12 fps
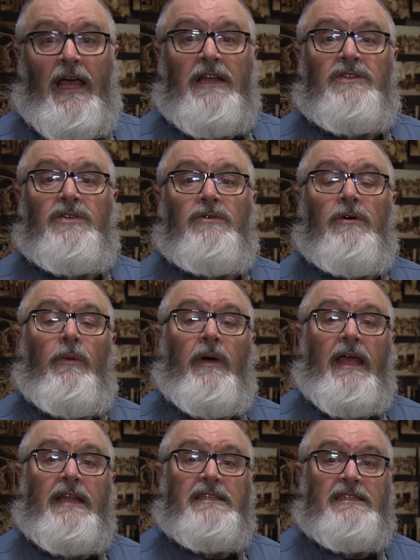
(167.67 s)
and
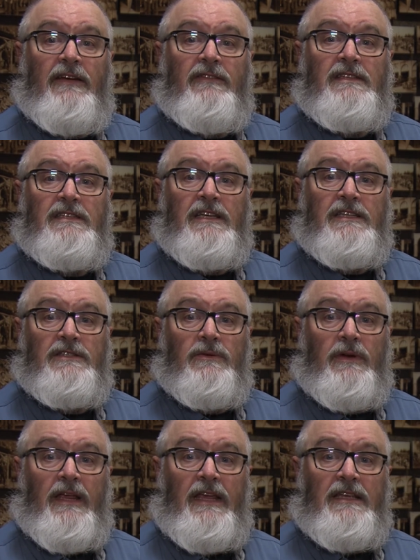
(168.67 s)

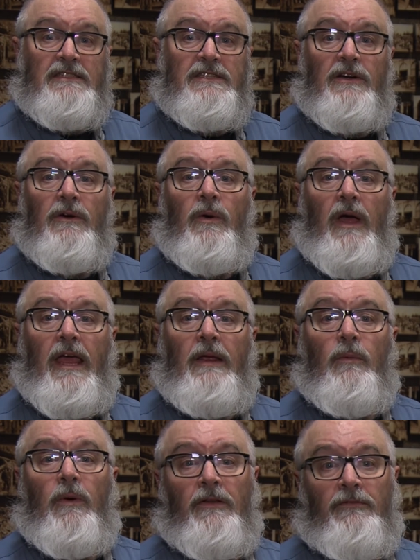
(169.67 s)

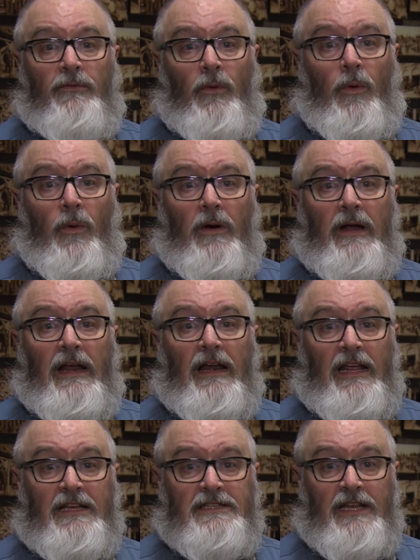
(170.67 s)
208-763-0814 at
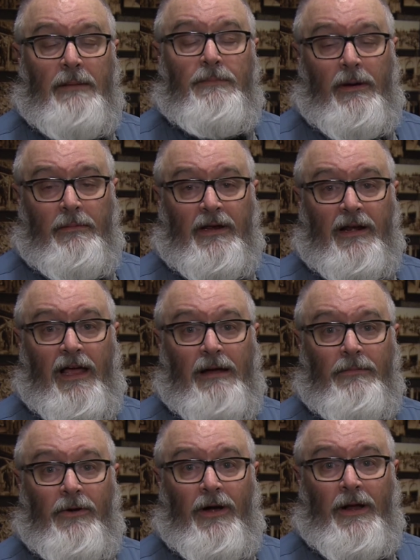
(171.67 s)
Lake City Public
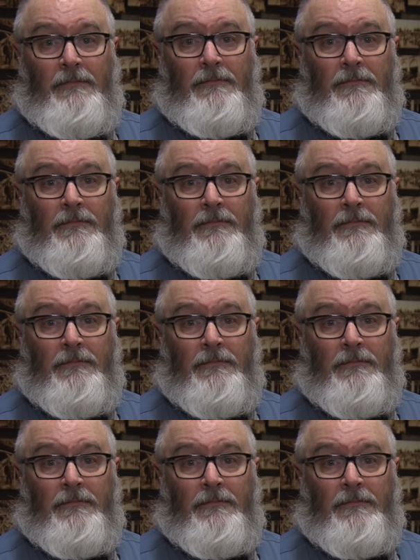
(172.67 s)
Library.